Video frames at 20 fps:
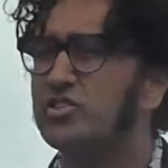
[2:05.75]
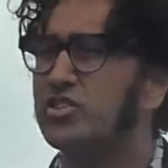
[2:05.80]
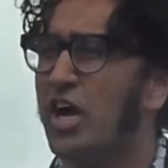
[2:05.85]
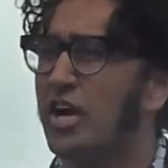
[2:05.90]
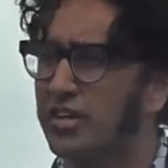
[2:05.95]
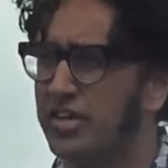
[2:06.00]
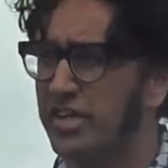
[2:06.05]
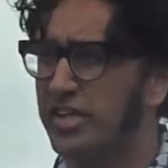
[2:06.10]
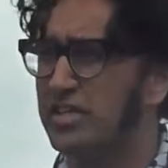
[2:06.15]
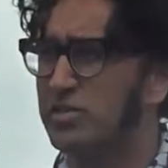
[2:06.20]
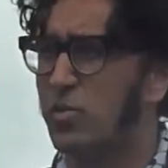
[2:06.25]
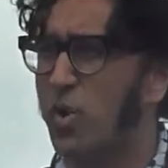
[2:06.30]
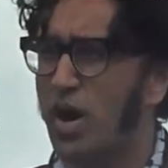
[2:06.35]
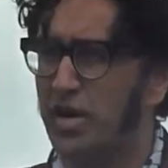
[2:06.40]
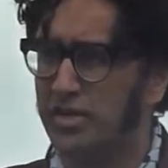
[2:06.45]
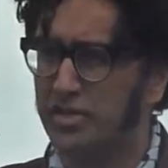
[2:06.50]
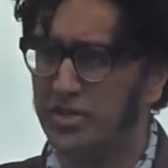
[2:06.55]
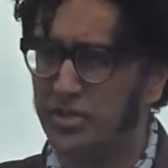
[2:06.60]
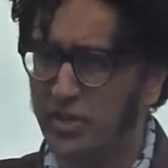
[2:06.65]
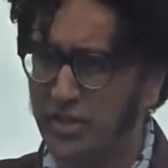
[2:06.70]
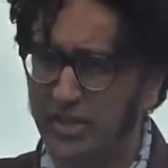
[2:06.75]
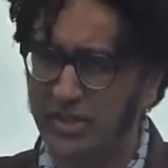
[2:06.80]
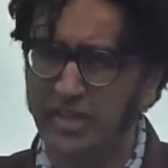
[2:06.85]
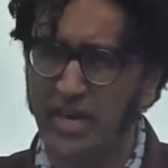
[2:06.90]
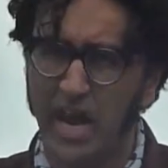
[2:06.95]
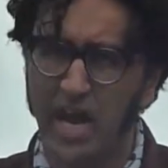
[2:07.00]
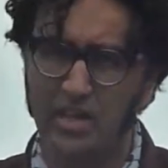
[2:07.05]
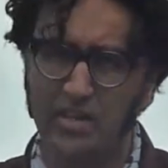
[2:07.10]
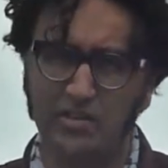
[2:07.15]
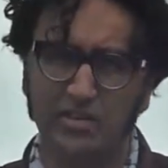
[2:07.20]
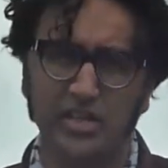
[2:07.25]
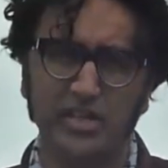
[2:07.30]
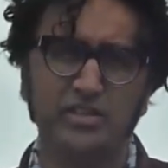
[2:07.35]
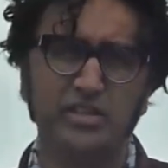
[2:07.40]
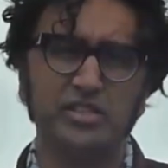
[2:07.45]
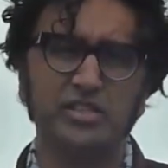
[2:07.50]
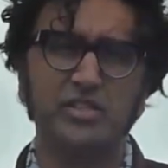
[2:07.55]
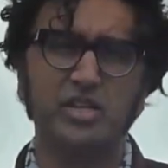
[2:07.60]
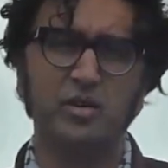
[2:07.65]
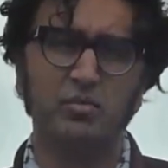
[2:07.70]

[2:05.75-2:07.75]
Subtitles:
"Junkies want a shooting gallery," and this